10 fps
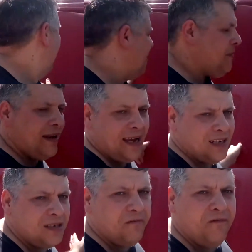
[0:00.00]
I may
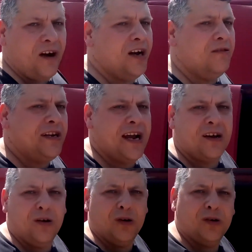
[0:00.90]
get some vinyl
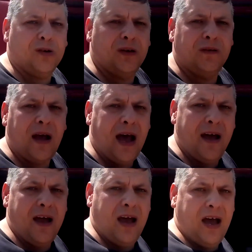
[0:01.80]
decor
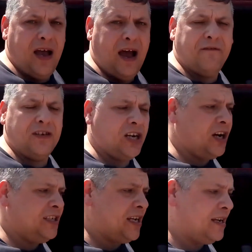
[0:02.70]

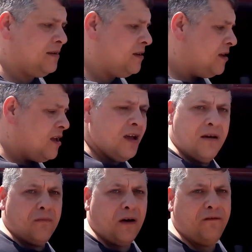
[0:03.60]
advertising
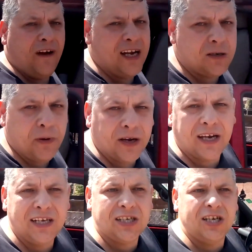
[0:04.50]
my Facebook,
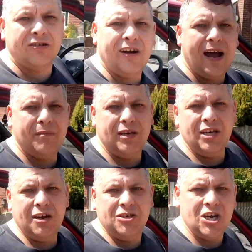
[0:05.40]
Instagram and
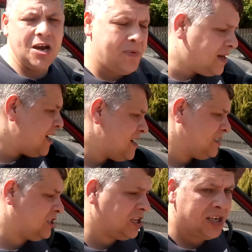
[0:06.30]
YouTube and
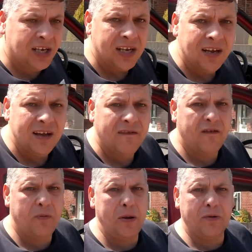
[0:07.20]
that,
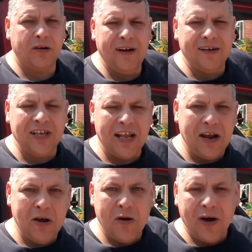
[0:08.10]
for people to go around so they
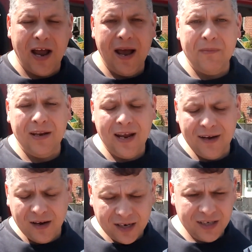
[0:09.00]
know who I am, and
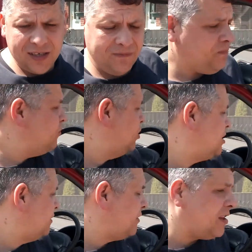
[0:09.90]
then I can,
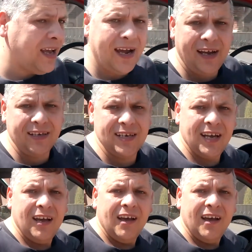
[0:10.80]
once I've done that,